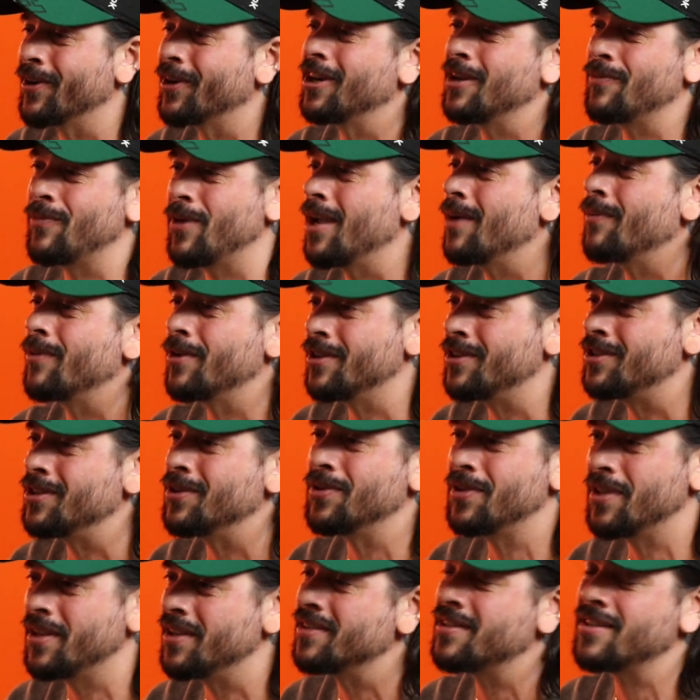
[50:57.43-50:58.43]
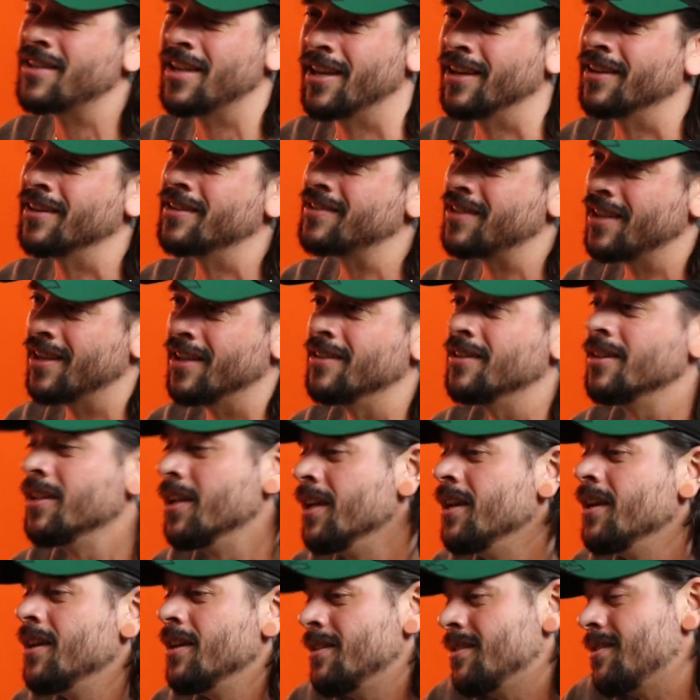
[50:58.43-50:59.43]
and they're going to be able to do these things. And
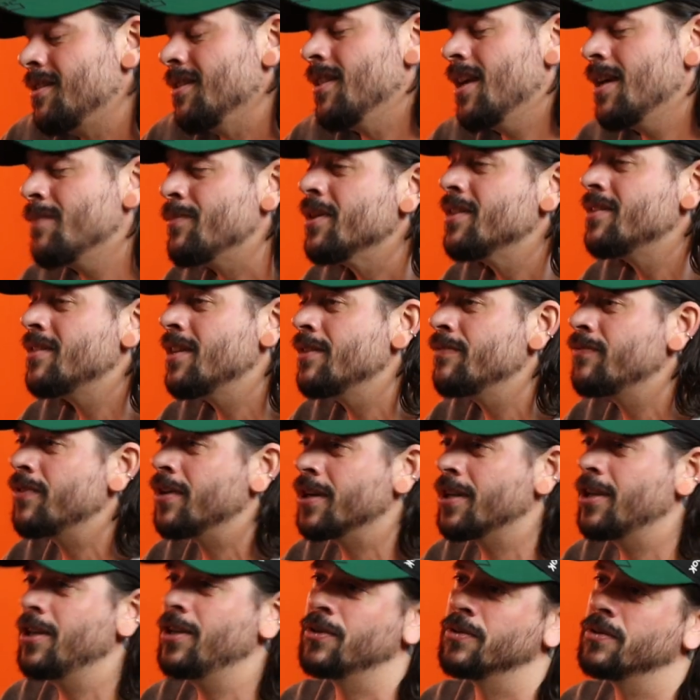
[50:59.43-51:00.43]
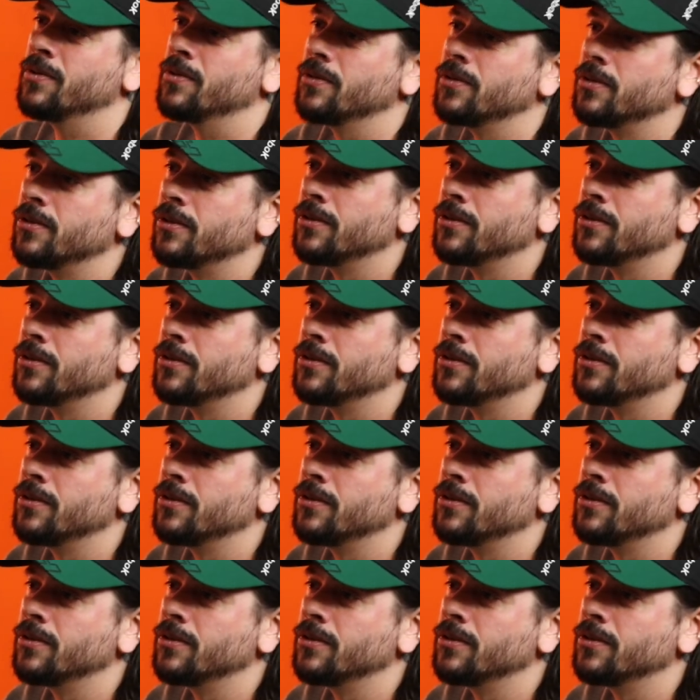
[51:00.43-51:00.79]
to them, I say, you.